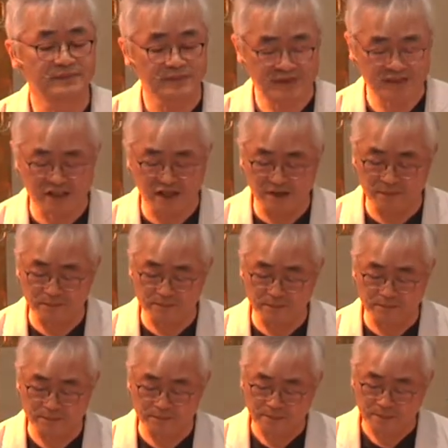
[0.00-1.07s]

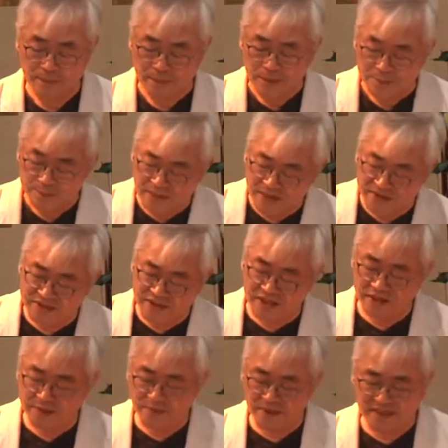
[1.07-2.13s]
Some may
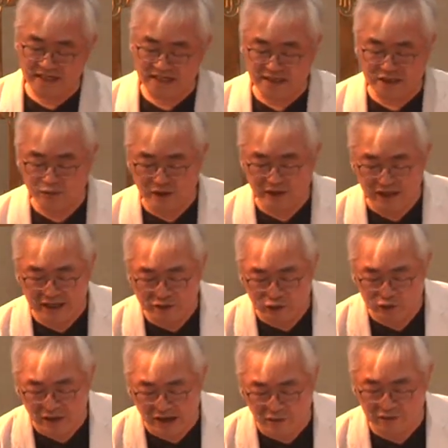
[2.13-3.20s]
think money is related
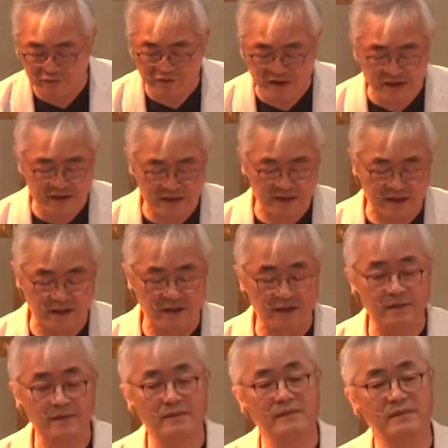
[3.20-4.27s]
to our faith,
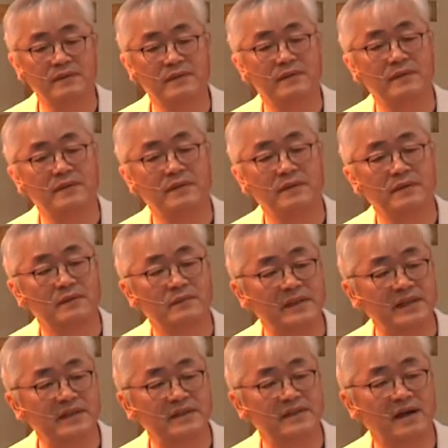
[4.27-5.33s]
but
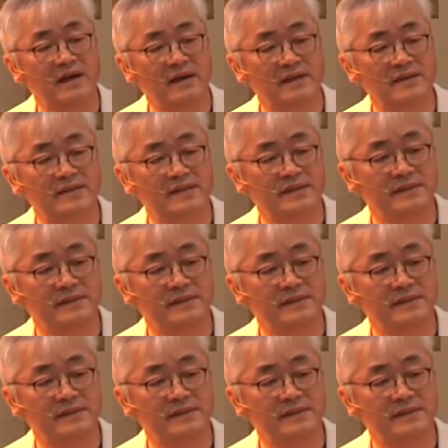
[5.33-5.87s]
it does.